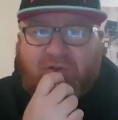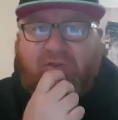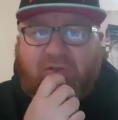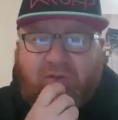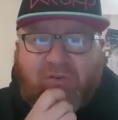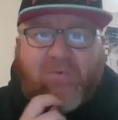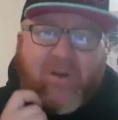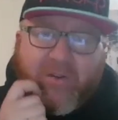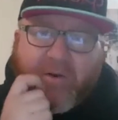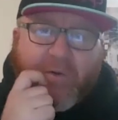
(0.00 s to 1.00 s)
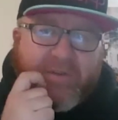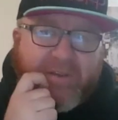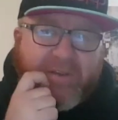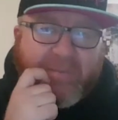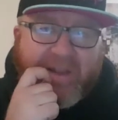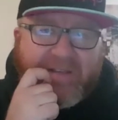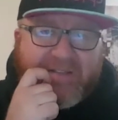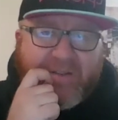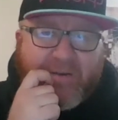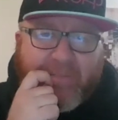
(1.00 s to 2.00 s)
do do do while they're holding the mic
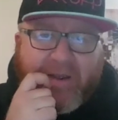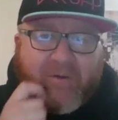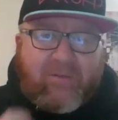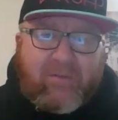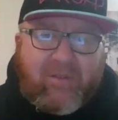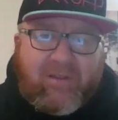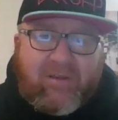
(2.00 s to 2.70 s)
to their mouth.